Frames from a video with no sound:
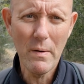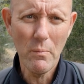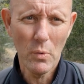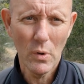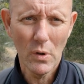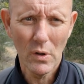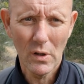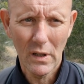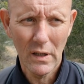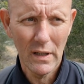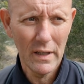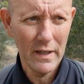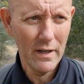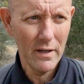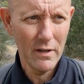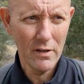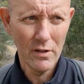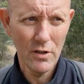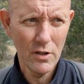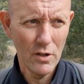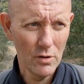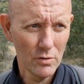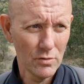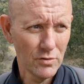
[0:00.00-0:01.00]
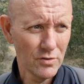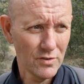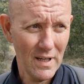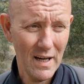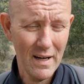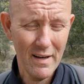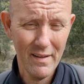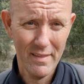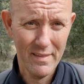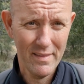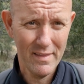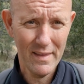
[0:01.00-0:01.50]
will clear. You'll
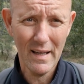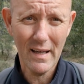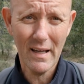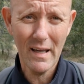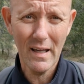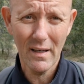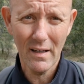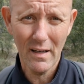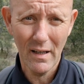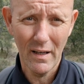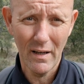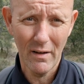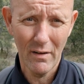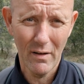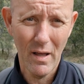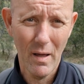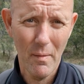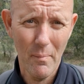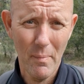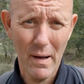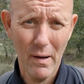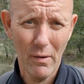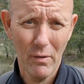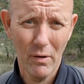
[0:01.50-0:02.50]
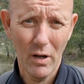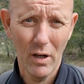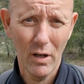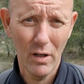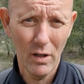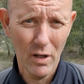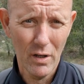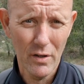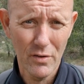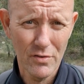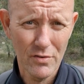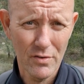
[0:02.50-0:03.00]
start thinking clearly about a
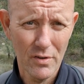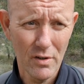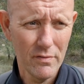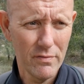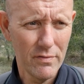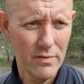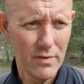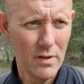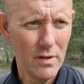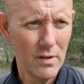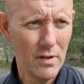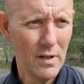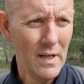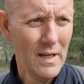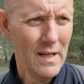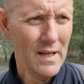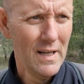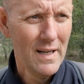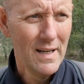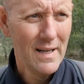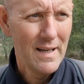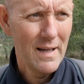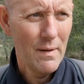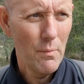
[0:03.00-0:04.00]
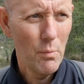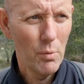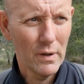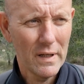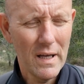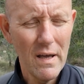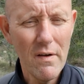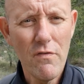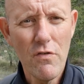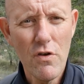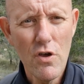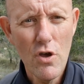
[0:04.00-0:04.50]
lot of stuff. You, it will
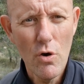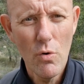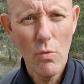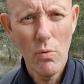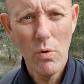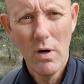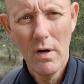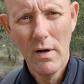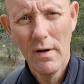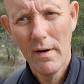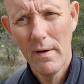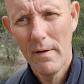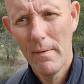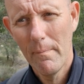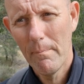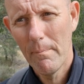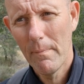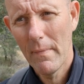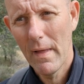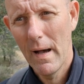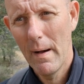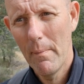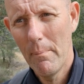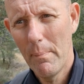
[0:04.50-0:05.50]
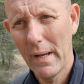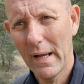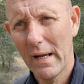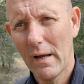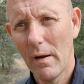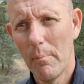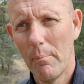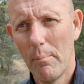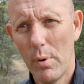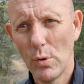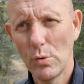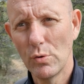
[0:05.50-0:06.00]
give you a bigger
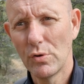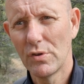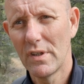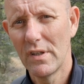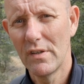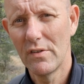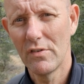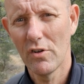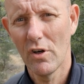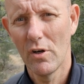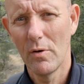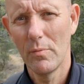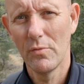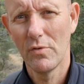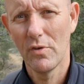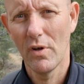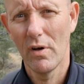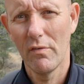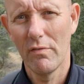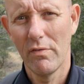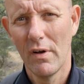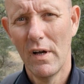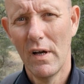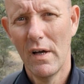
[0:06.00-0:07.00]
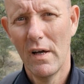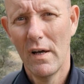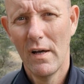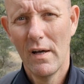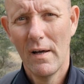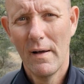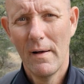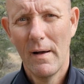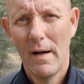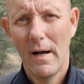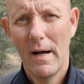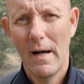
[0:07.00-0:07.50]
boost in terms of
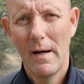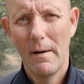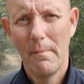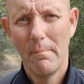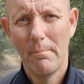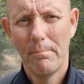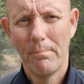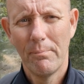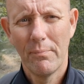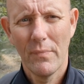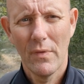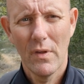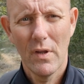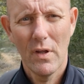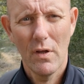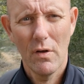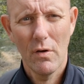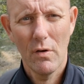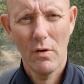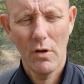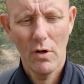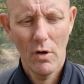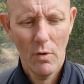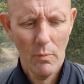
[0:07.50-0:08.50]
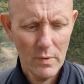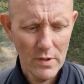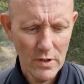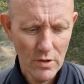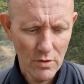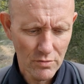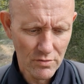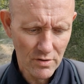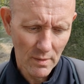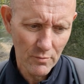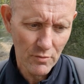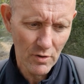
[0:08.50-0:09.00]
um, you know when you
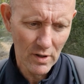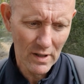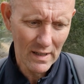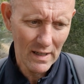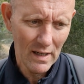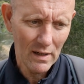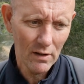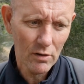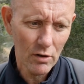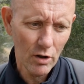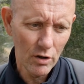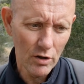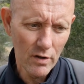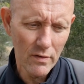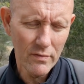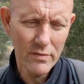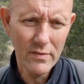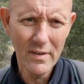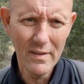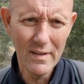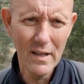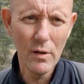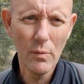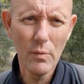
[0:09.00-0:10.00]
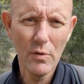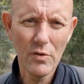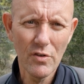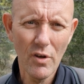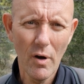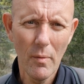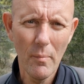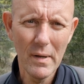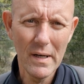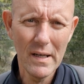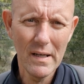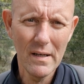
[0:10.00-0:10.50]
stop drinking alcohol you have to deal with so
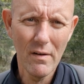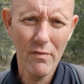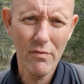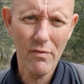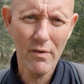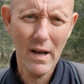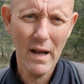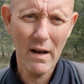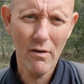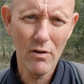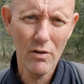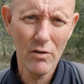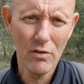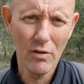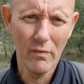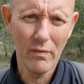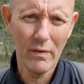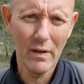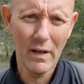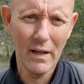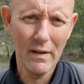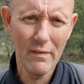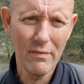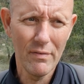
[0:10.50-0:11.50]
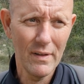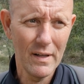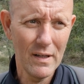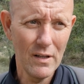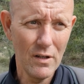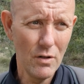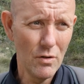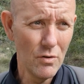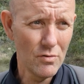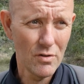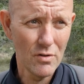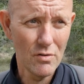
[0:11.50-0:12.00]
many different areas of your life that you
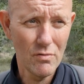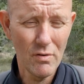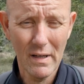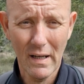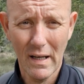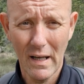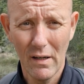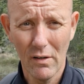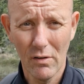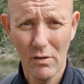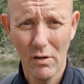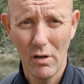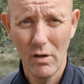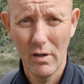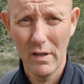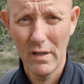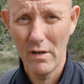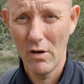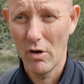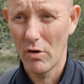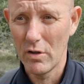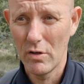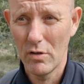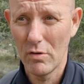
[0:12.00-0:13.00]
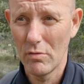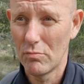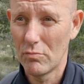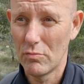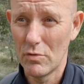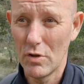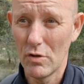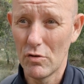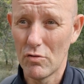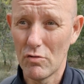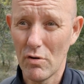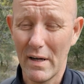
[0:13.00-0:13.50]
used to drink alcohol in, or you
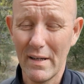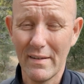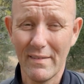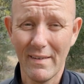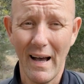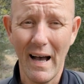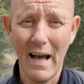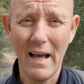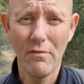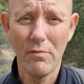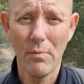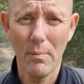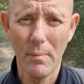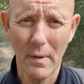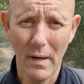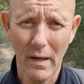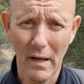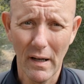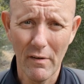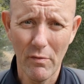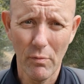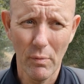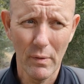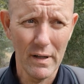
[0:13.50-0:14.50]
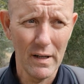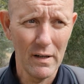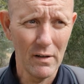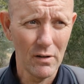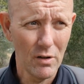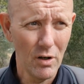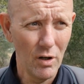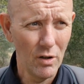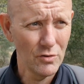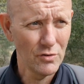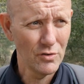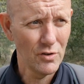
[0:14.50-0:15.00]
you try to hide from your life with
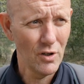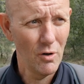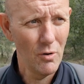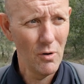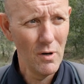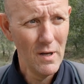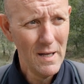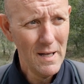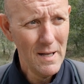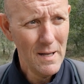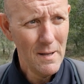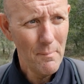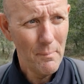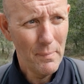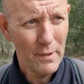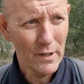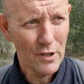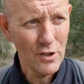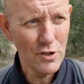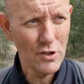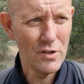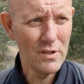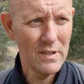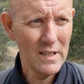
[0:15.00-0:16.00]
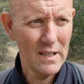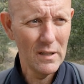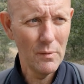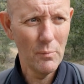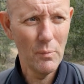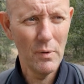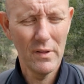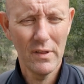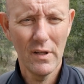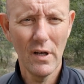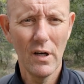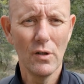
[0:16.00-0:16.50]
alcohol so because you're dealing
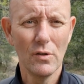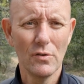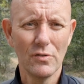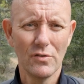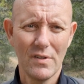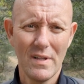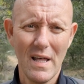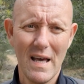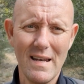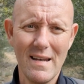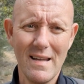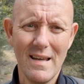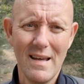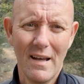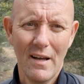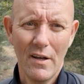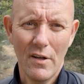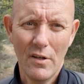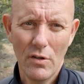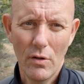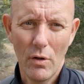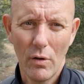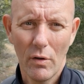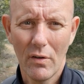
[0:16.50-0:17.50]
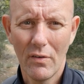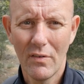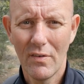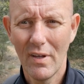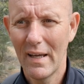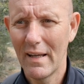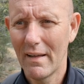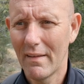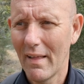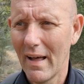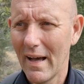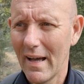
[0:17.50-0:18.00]
with those then you can
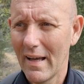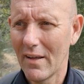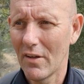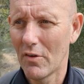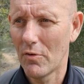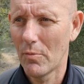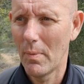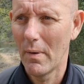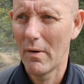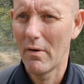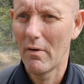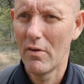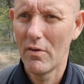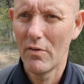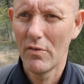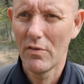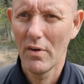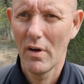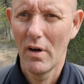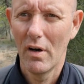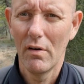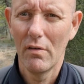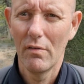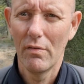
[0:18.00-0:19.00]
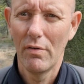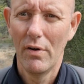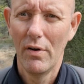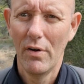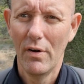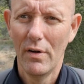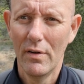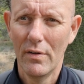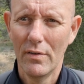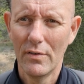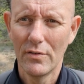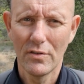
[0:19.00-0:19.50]
take that experience of
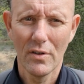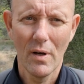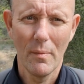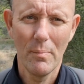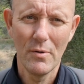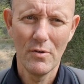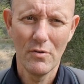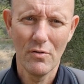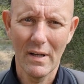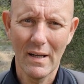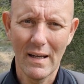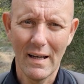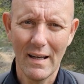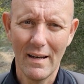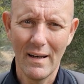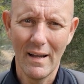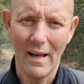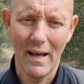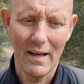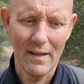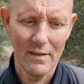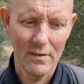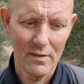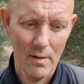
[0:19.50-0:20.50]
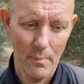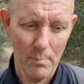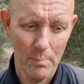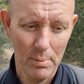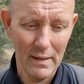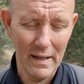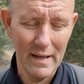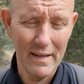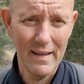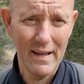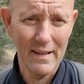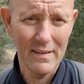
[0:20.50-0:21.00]
stopping drinking and
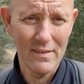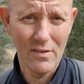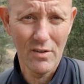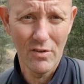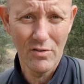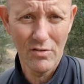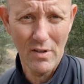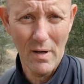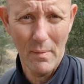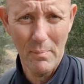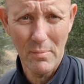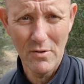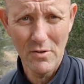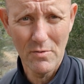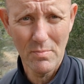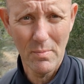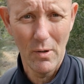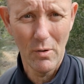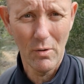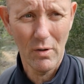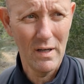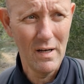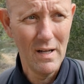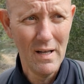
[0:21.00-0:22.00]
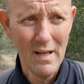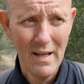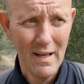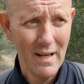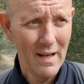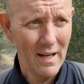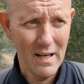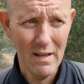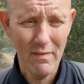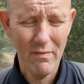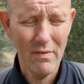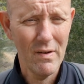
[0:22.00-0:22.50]
apply that to stopping smoking
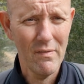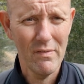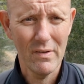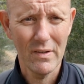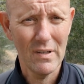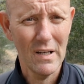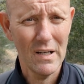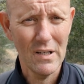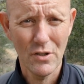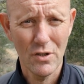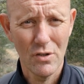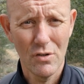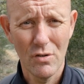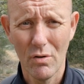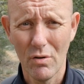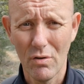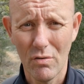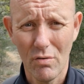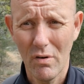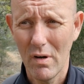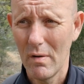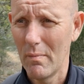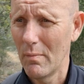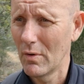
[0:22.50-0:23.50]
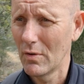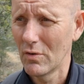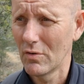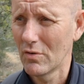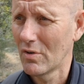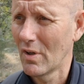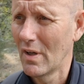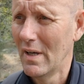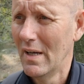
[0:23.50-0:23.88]
and even if it takes you two or three months